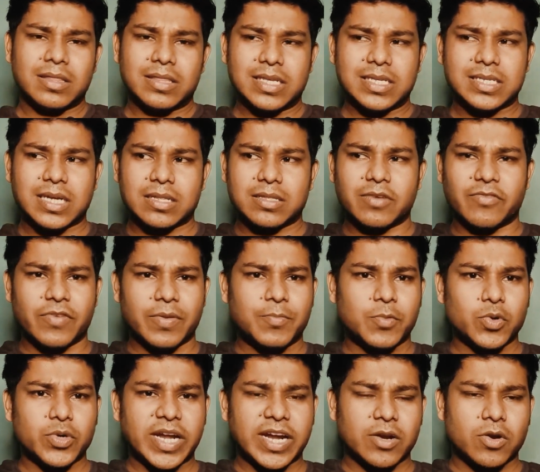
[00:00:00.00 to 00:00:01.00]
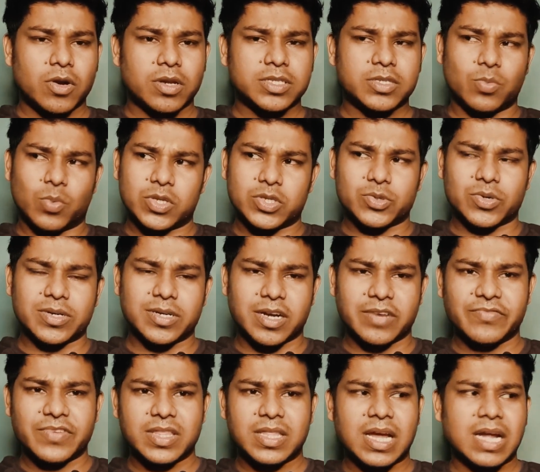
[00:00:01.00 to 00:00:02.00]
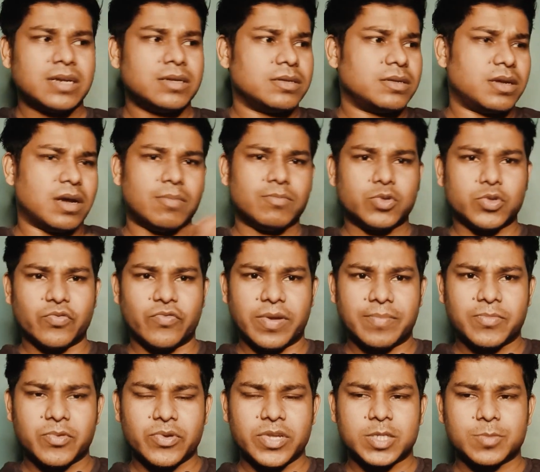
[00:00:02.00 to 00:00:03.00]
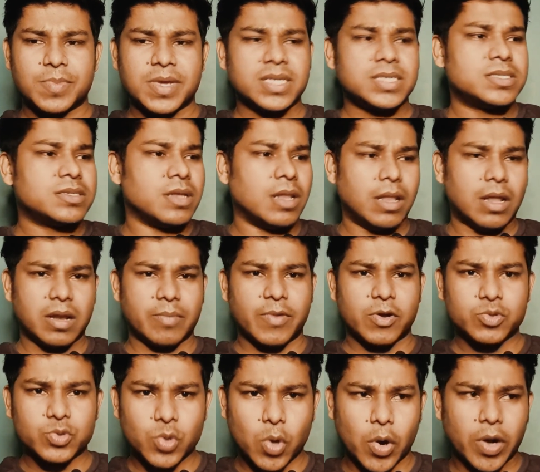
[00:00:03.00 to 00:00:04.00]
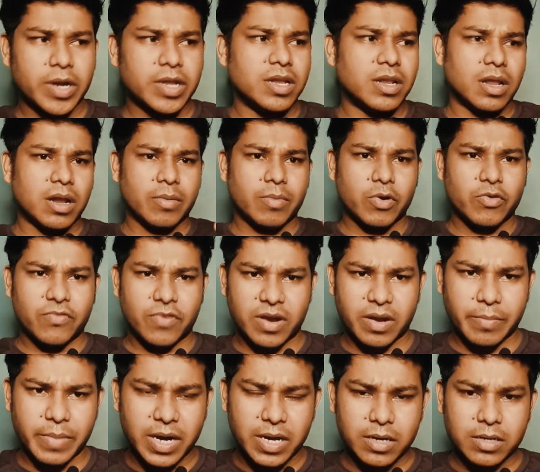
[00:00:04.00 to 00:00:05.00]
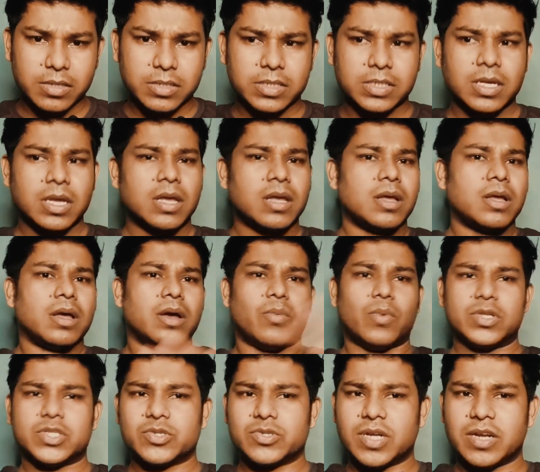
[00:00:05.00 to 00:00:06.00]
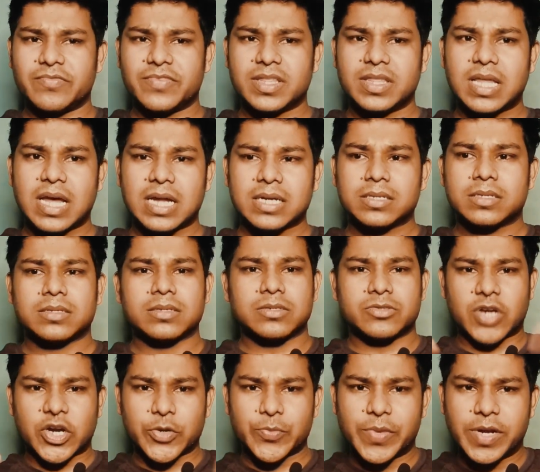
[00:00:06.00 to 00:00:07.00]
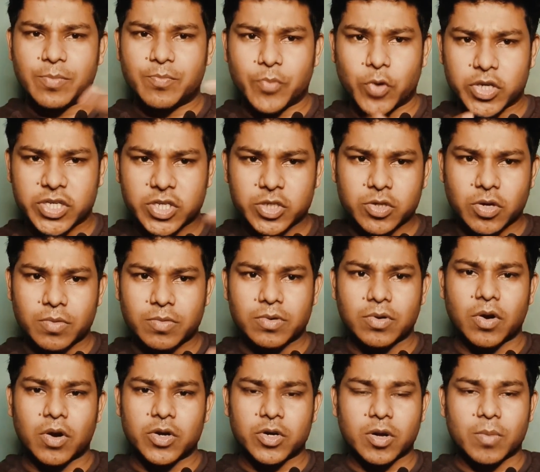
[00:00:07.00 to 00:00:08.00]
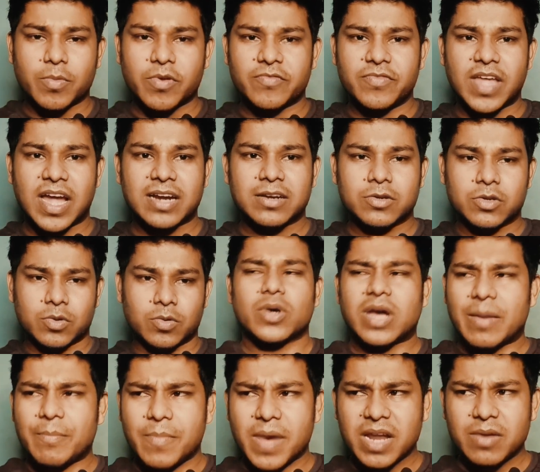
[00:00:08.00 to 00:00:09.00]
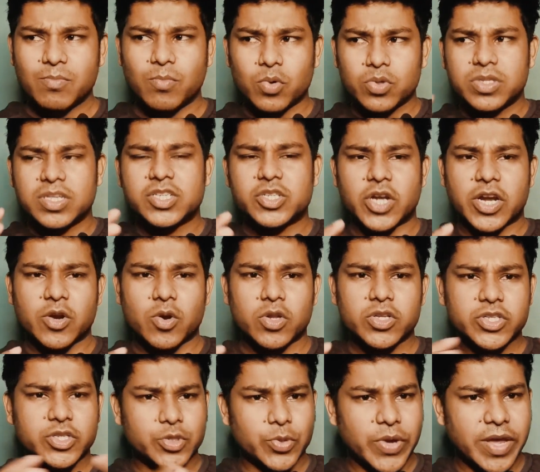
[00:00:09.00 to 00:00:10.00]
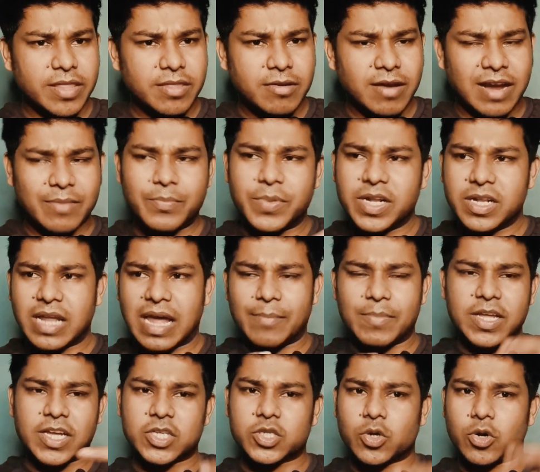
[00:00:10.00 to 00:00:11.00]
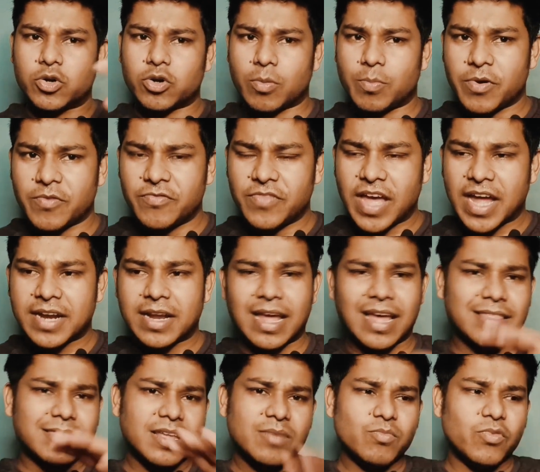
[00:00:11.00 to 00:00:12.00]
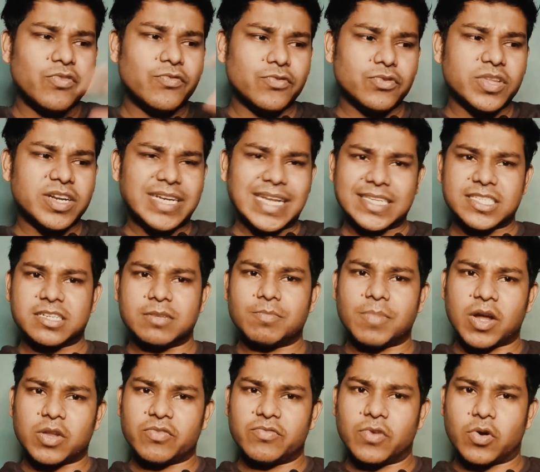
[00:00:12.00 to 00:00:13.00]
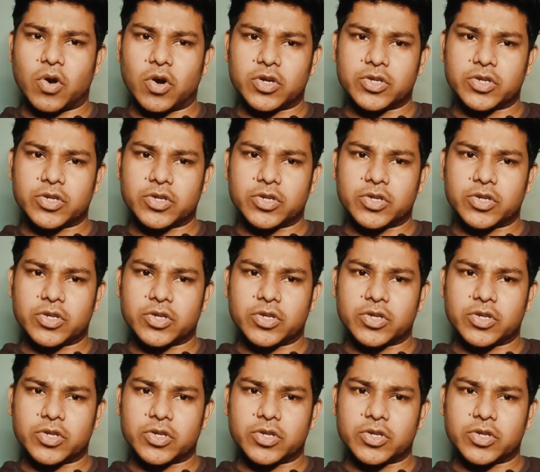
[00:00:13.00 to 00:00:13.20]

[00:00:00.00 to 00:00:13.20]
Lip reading: These are the Web2 technology. Once you are done with that, come to Web3 space, learn about Solidity, learn about fundamentals. Once you're done with that, try to build project on top of that. So combine both these technology together and build application on top of that, and then move to the testing part of the